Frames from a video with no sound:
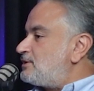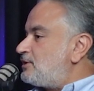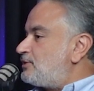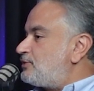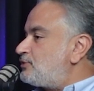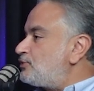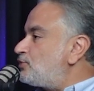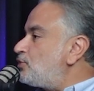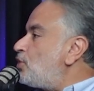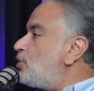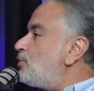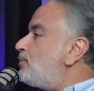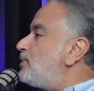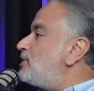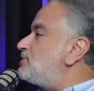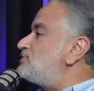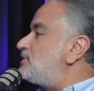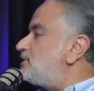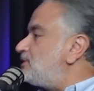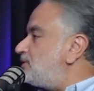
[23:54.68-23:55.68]
throw
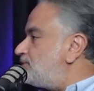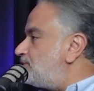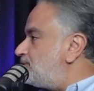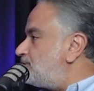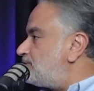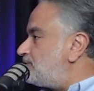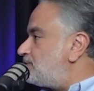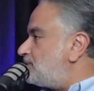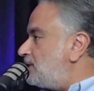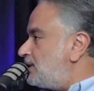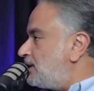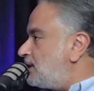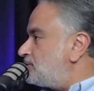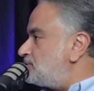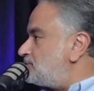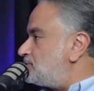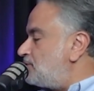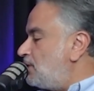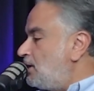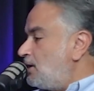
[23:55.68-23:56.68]
positive
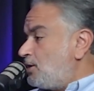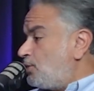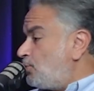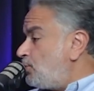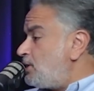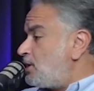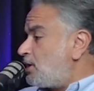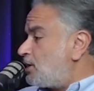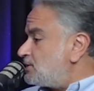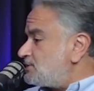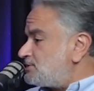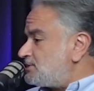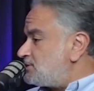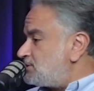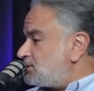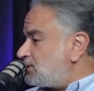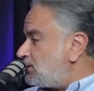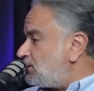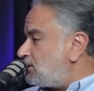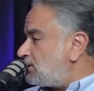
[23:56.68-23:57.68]
around you. We are
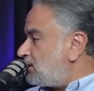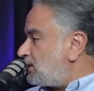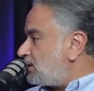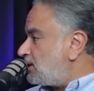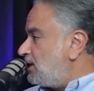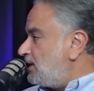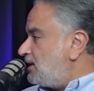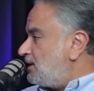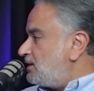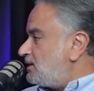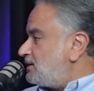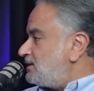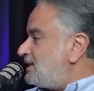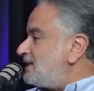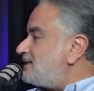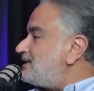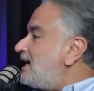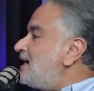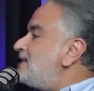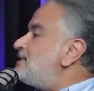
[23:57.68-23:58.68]
sitting here like,
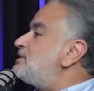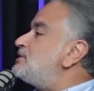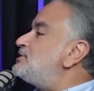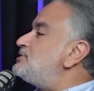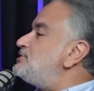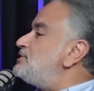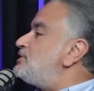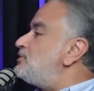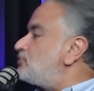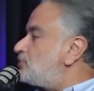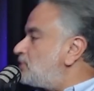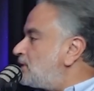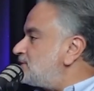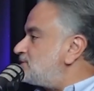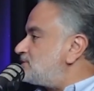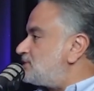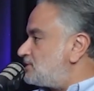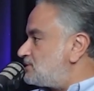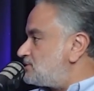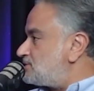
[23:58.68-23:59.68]
that energy
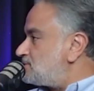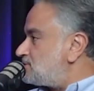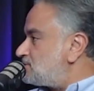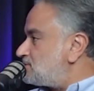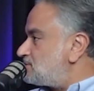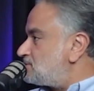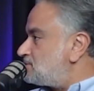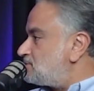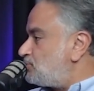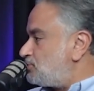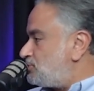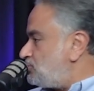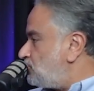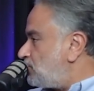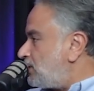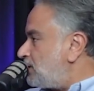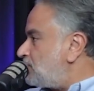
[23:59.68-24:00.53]
unites us, which you